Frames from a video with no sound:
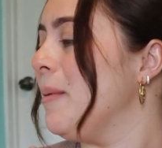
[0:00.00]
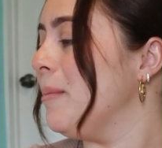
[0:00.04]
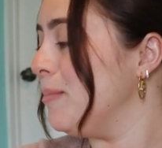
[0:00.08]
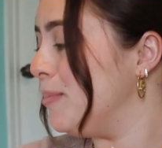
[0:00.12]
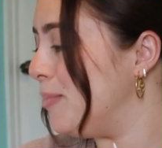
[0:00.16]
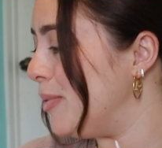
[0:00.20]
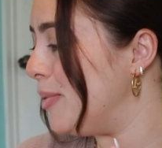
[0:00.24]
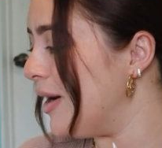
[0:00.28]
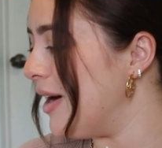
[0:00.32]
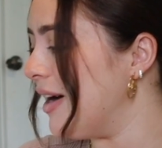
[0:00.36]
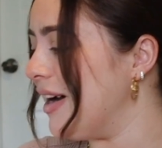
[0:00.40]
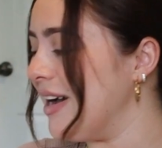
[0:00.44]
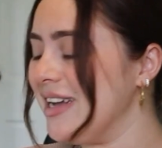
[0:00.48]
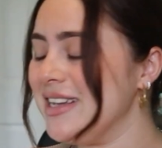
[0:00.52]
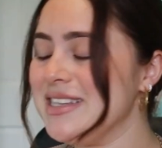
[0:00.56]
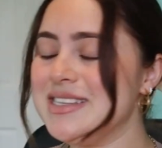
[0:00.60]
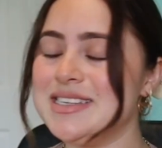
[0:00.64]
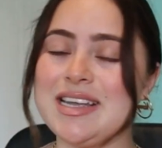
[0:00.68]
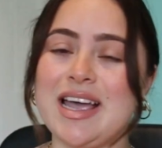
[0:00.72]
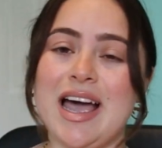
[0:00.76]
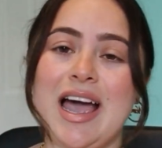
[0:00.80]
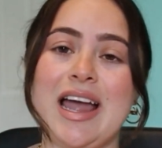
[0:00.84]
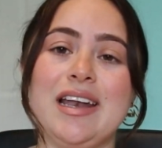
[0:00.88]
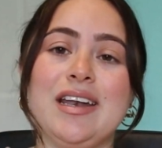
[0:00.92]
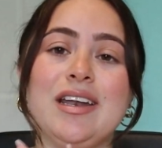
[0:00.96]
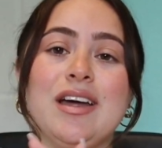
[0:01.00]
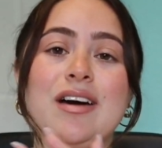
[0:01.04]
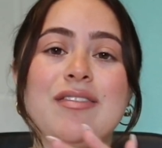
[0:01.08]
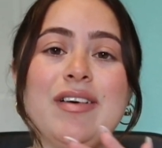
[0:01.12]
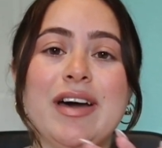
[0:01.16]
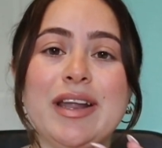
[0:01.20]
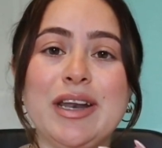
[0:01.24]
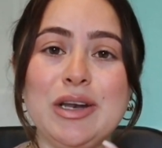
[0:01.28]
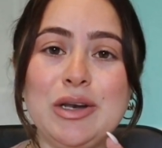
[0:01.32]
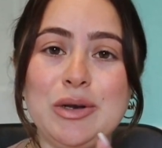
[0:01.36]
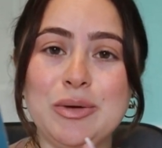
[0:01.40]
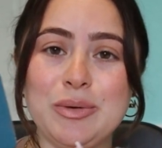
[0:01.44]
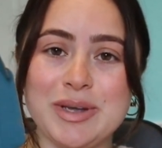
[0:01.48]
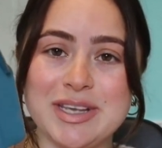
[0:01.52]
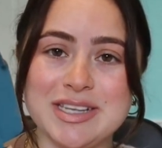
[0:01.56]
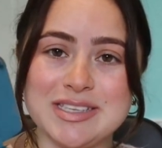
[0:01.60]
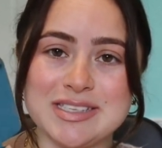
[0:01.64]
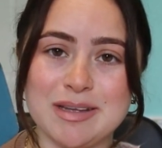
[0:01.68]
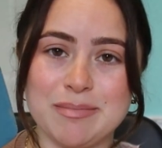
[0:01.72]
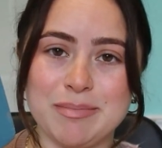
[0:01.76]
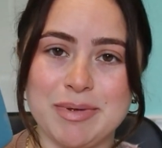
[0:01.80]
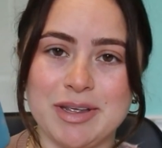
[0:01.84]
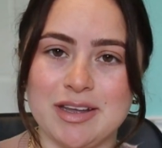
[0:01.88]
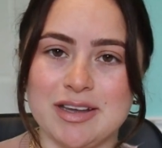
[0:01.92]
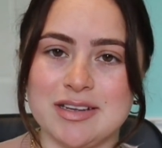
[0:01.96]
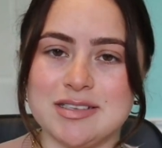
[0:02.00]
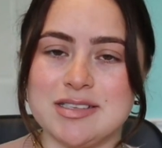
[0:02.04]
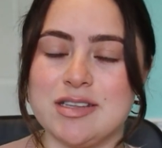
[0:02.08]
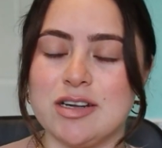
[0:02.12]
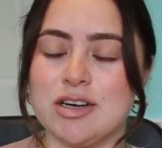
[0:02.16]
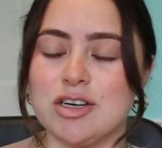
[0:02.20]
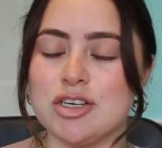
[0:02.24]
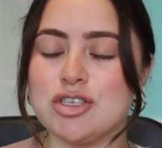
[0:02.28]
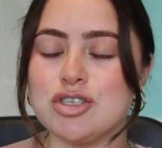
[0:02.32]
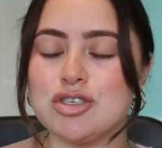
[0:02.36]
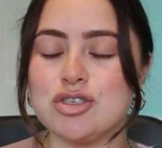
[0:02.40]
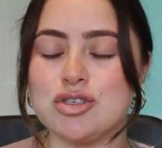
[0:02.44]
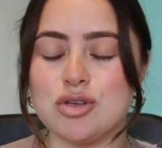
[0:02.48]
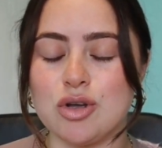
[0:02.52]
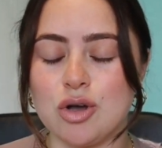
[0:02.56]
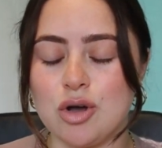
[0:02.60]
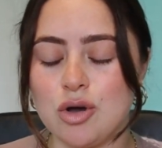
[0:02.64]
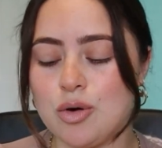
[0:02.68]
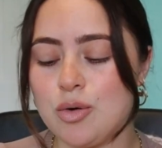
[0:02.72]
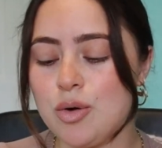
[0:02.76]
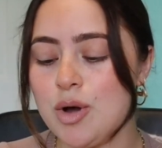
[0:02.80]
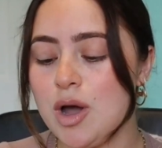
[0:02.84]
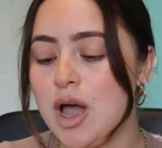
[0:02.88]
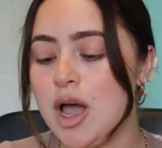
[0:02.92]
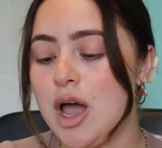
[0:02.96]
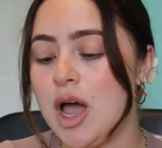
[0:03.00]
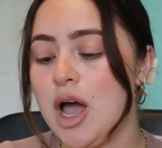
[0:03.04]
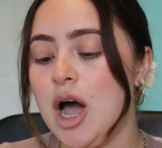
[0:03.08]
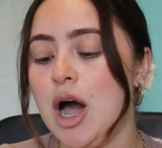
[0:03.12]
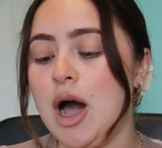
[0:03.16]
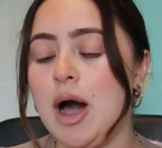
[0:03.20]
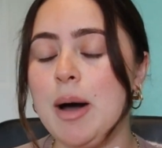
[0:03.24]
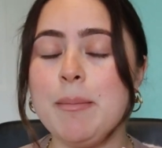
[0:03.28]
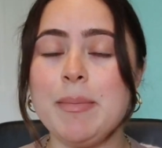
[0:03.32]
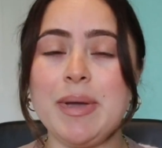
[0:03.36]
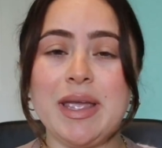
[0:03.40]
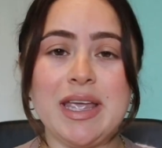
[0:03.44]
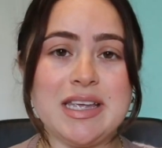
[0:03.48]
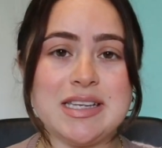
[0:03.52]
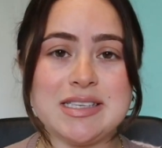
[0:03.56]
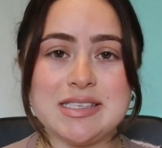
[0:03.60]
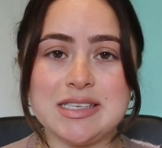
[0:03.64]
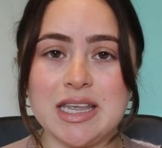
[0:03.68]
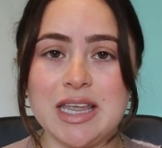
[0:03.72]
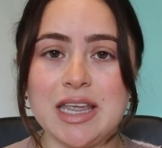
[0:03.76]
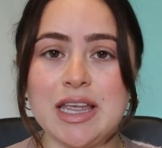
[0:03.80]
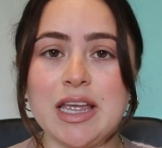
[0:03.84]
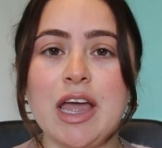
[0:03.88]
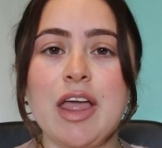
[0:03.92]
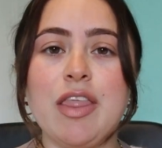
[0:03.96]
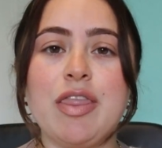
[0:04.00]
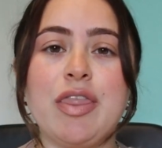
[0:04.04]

But I love Ana Luisa because they're so amazing.